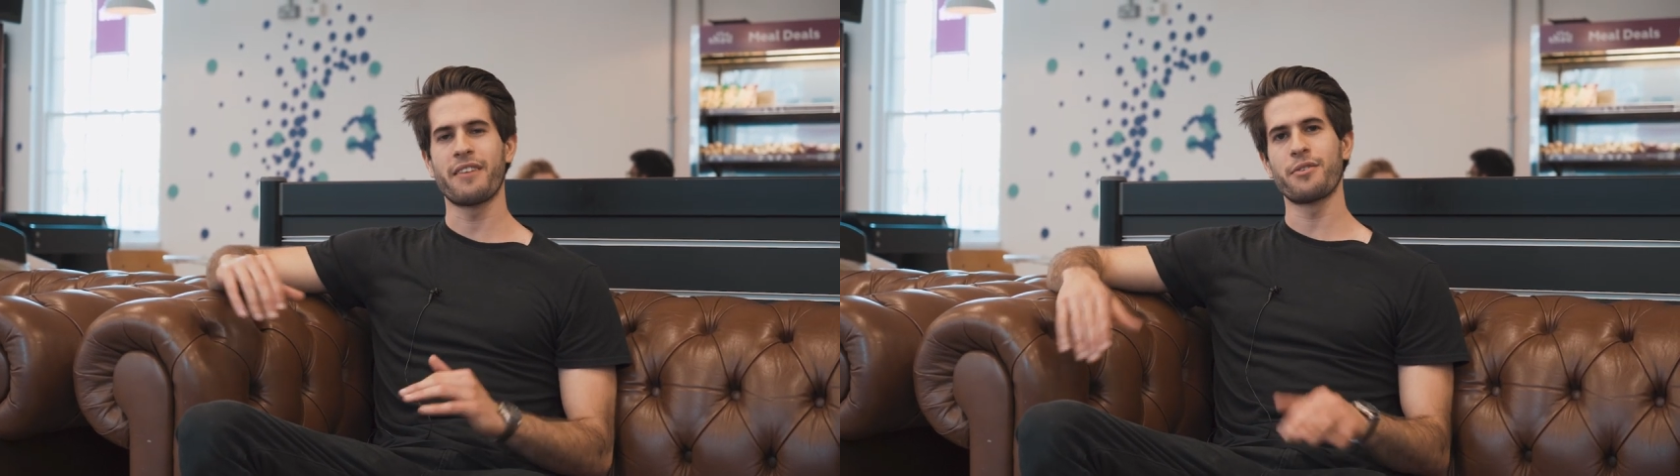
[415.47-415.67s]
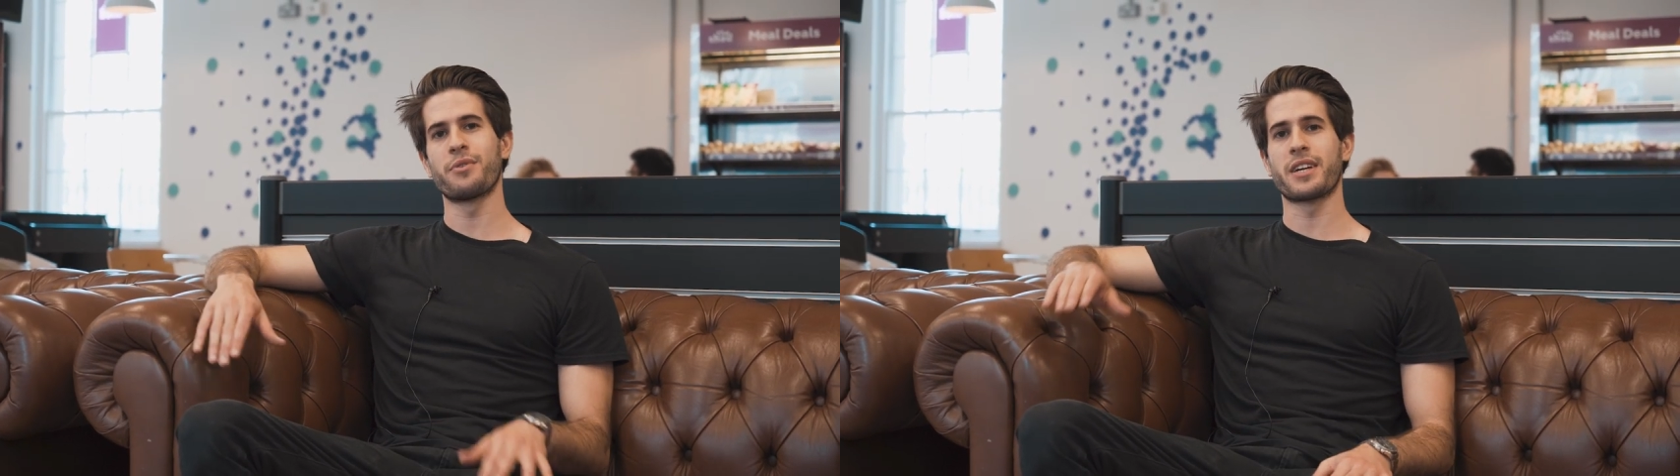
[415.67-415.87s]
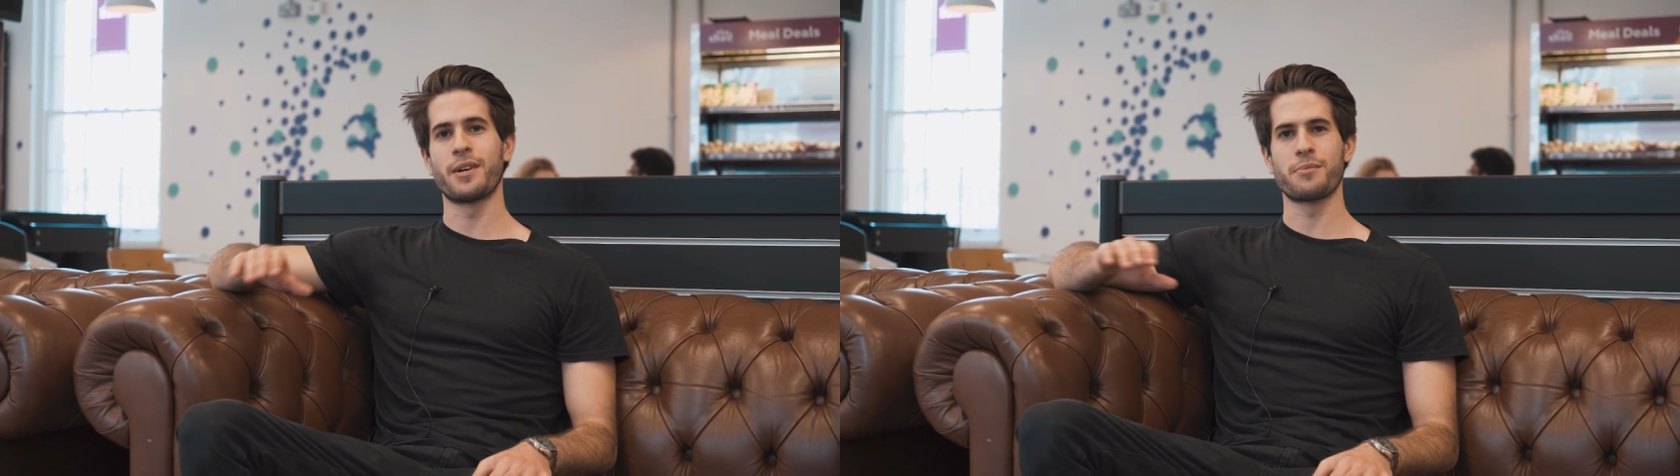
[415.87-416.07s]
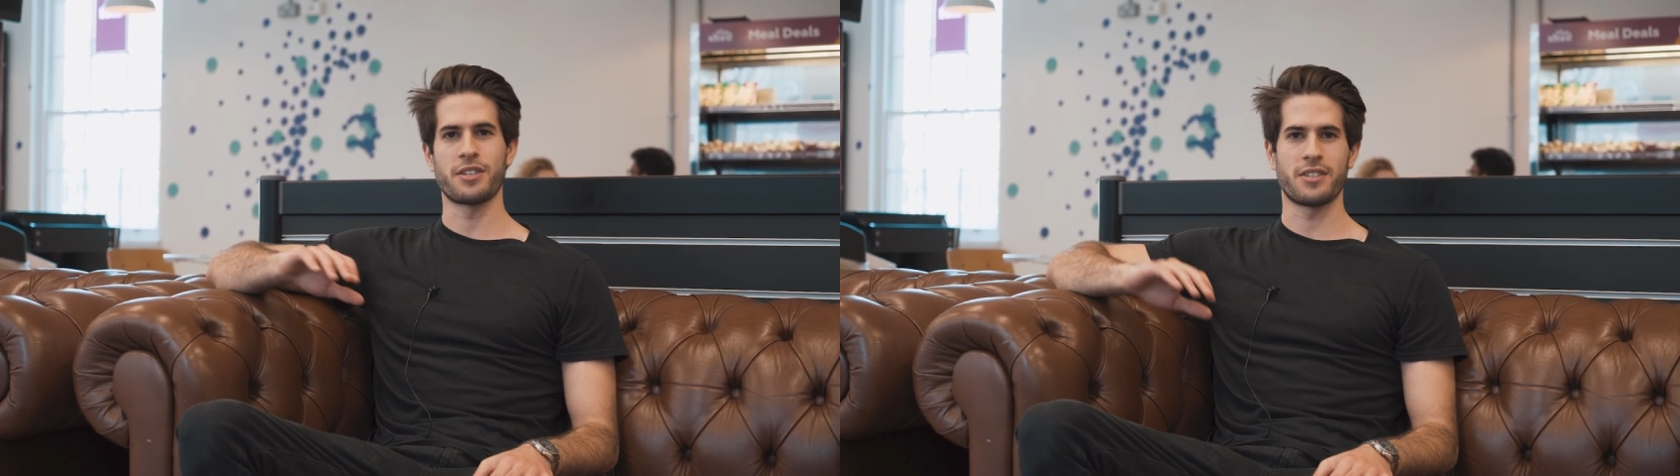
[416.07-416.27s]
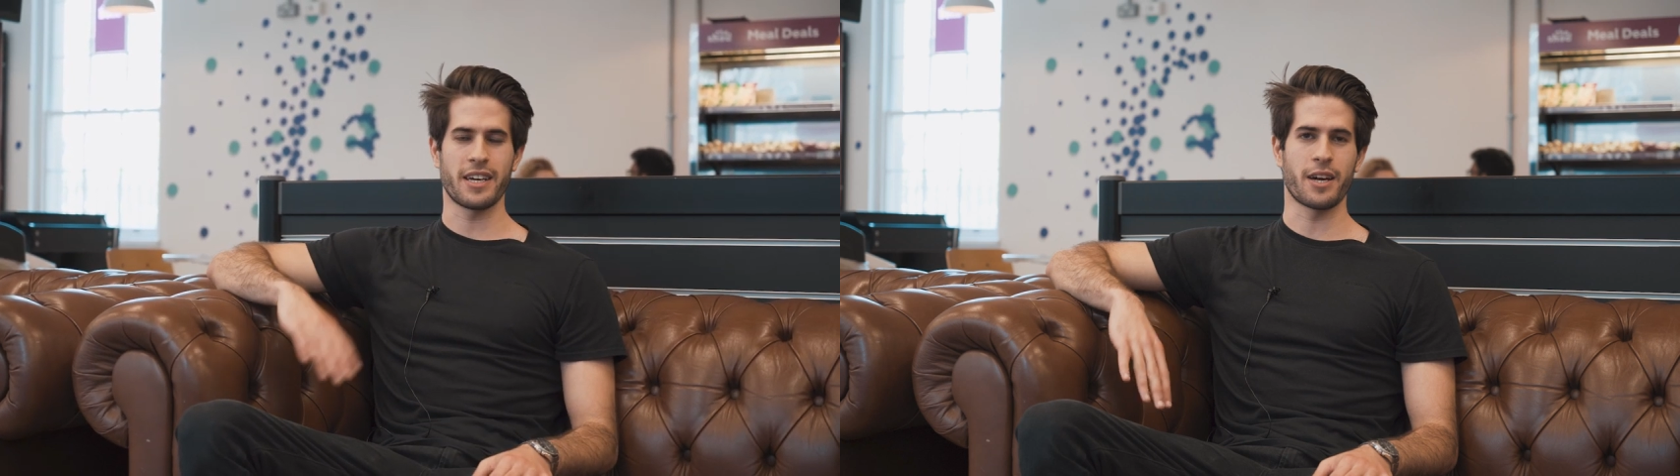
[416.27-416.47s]
Everyone comes
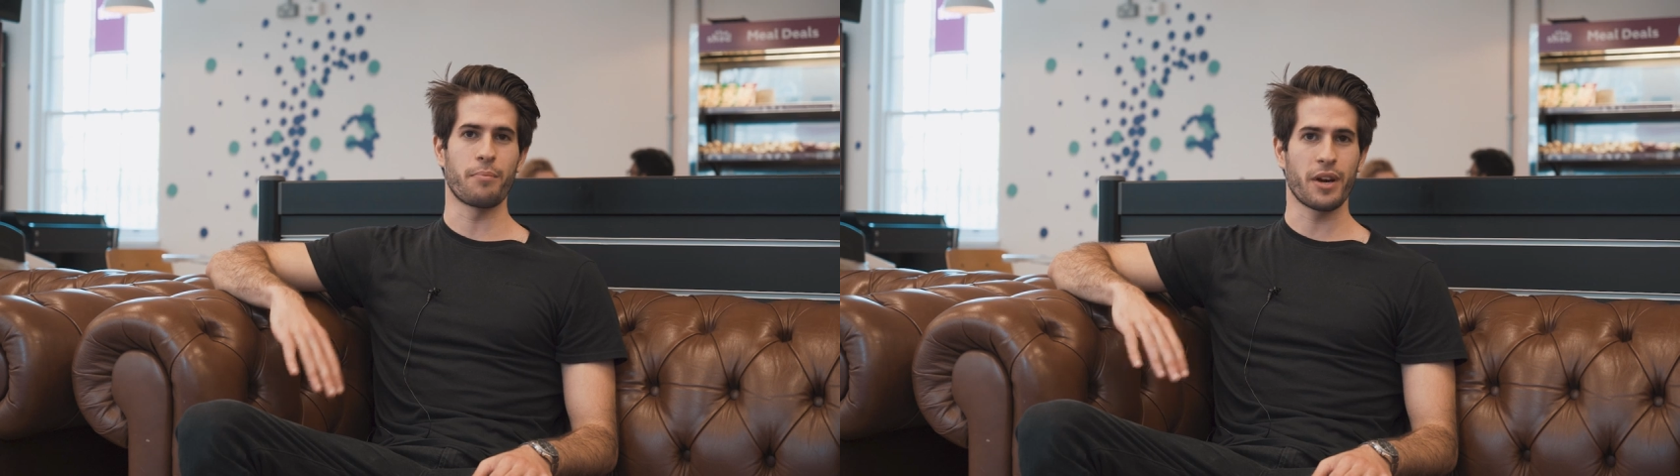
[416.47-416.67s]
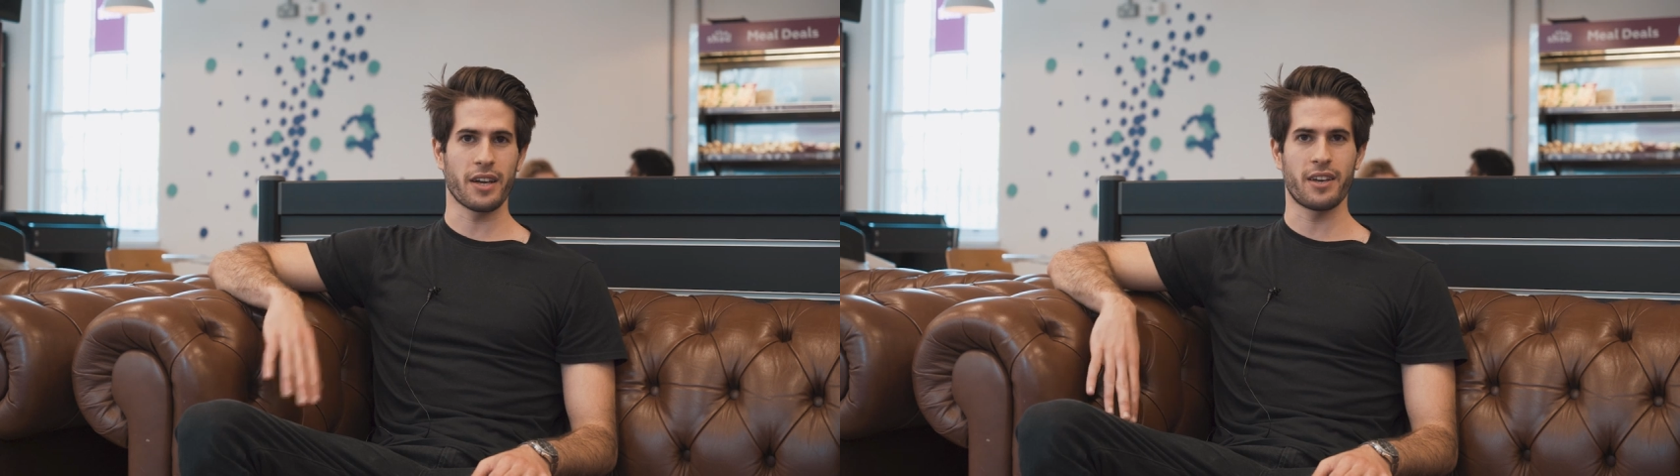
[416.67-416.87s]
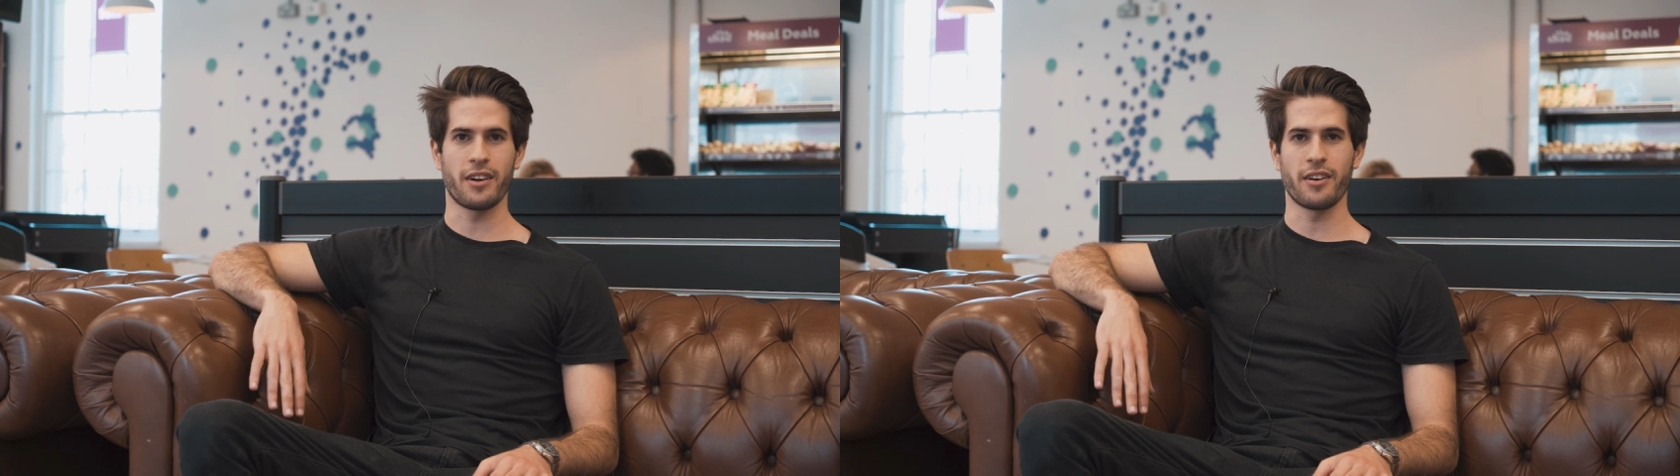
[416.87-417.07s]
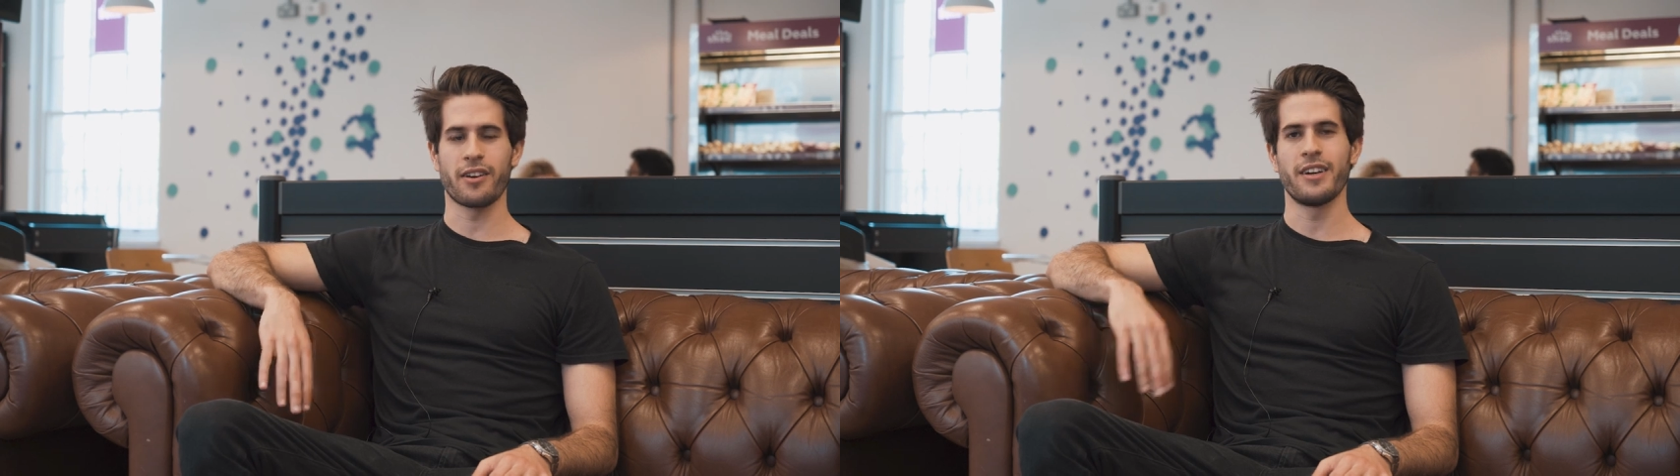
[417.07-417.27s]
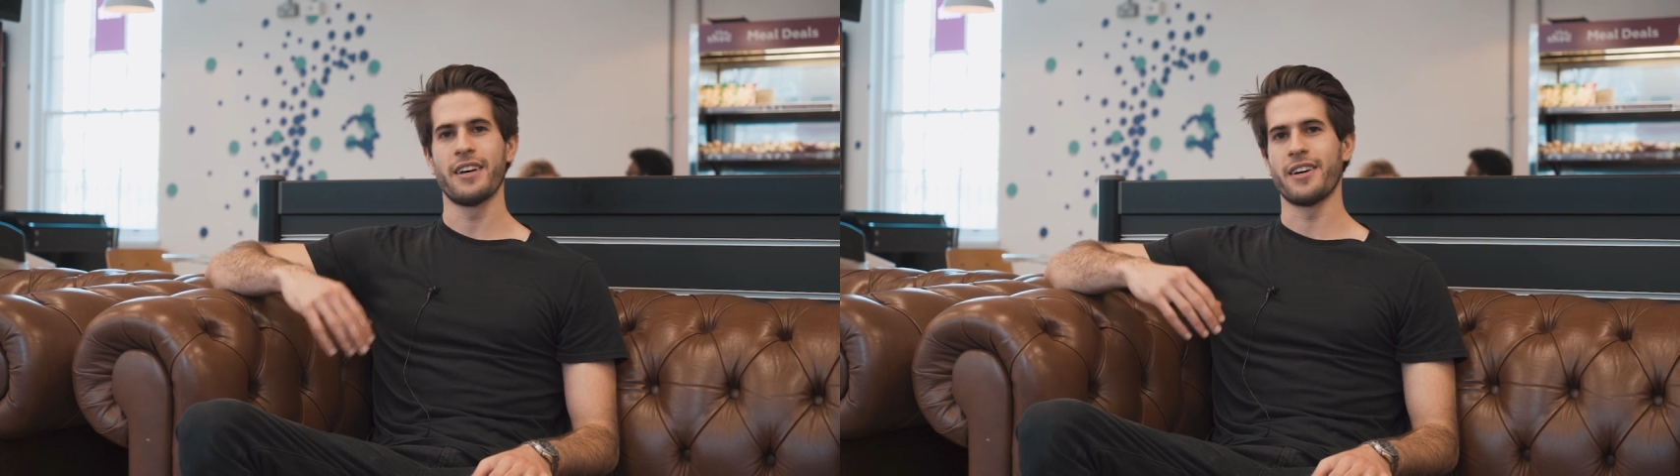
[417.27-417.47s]
to take a break
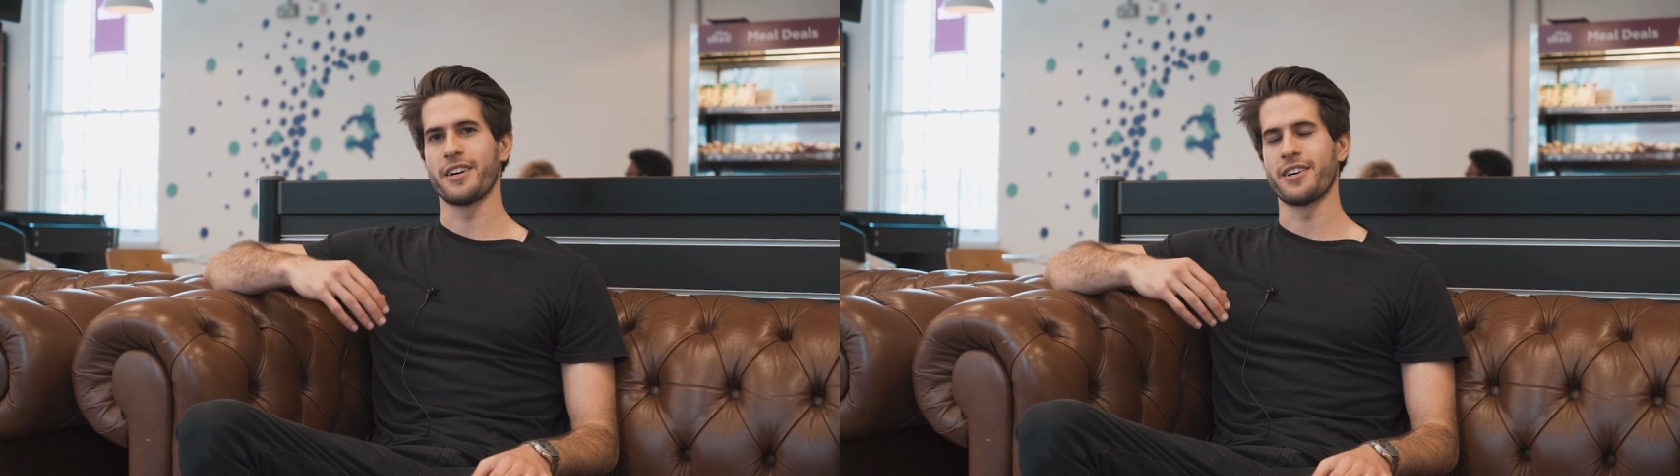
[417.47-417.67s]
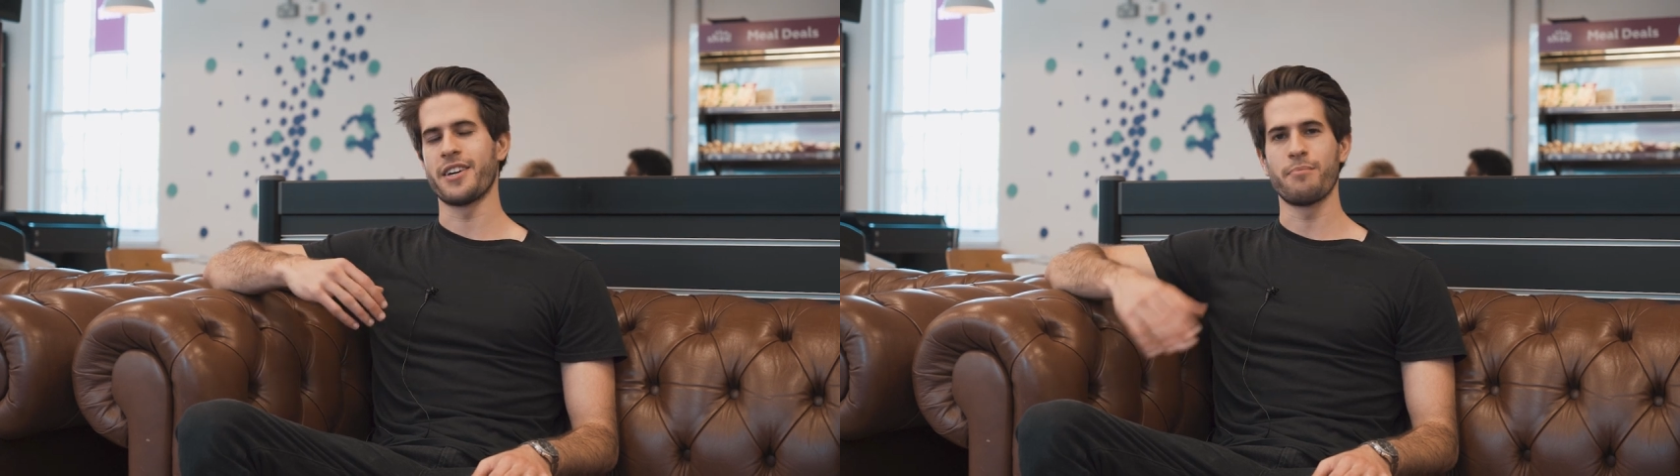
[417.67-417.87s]
here uh,